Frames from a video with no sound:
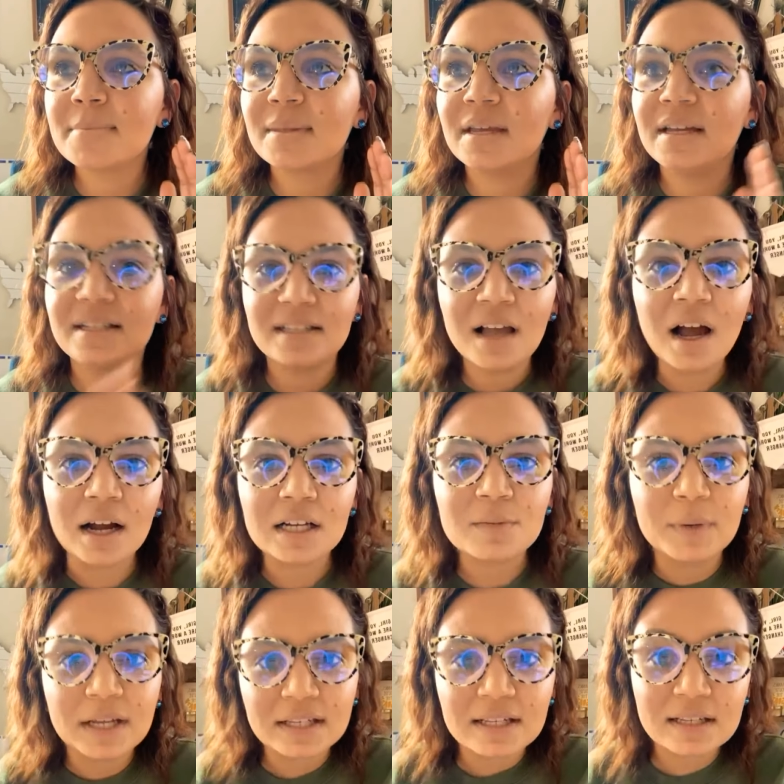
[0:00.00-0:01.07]
It sucks
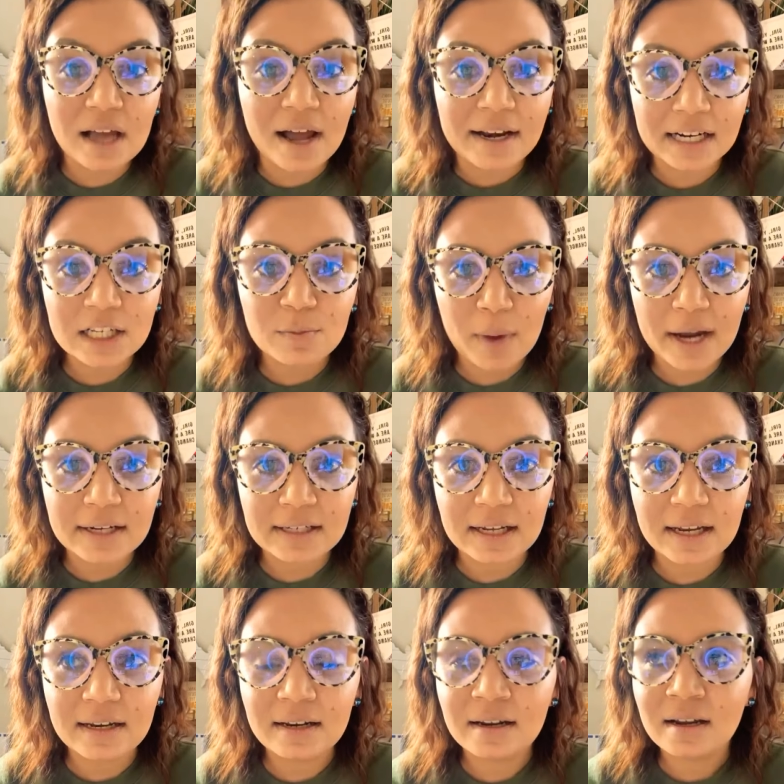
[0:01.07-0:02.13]
because it's
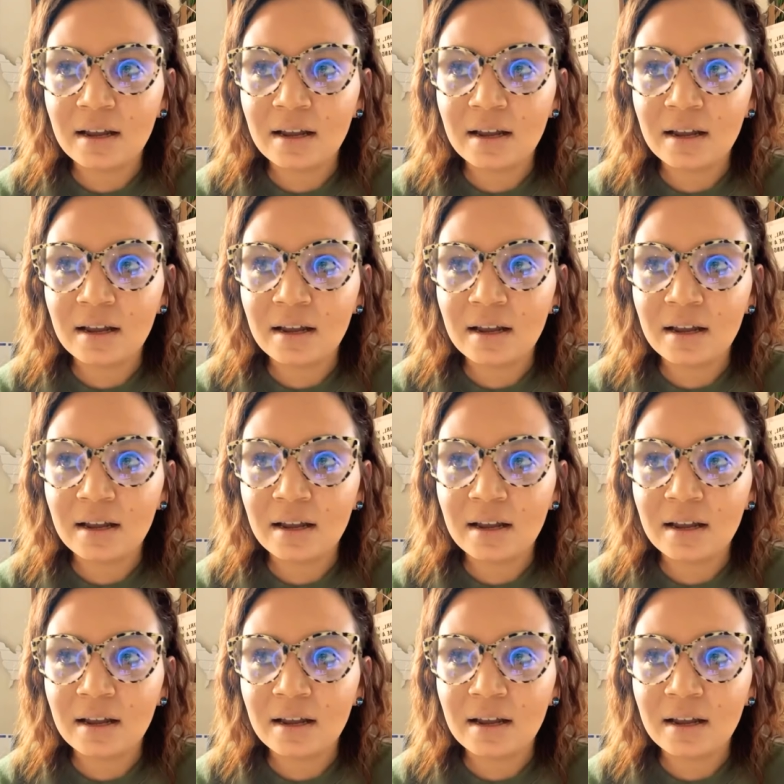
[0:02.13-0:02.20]
unexpected.